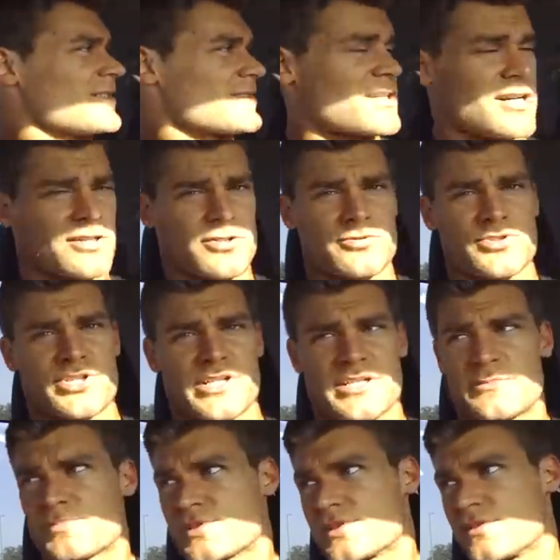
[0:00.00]
taco
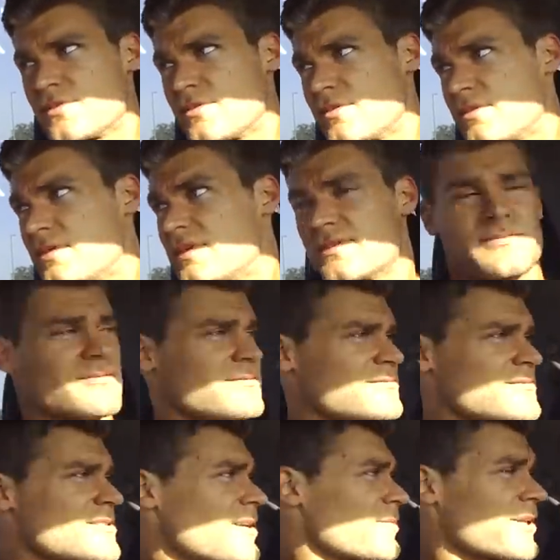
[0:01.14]
chips or
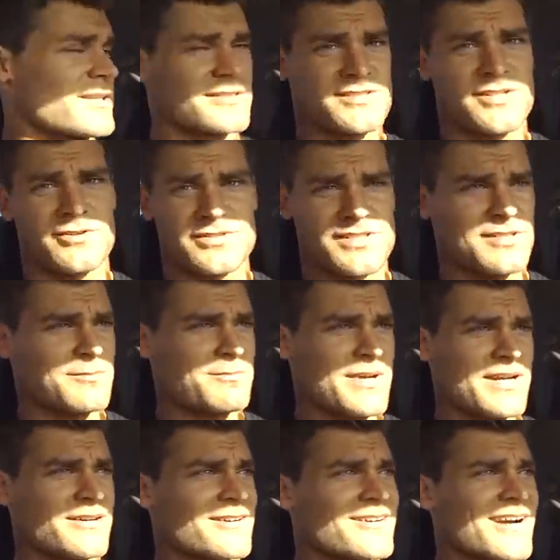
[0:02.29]
something, salsa,
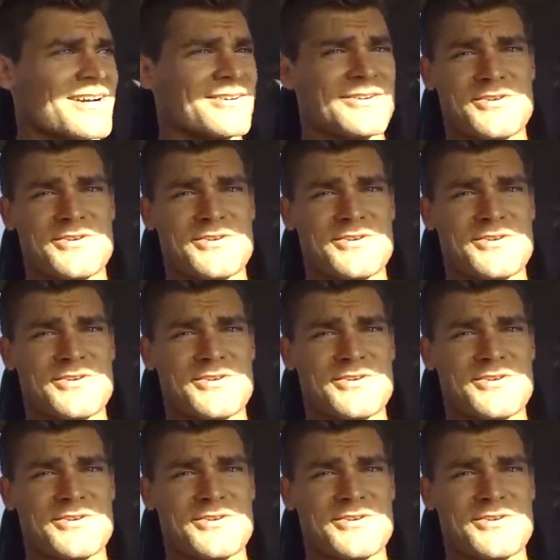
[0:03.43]
beer, I don't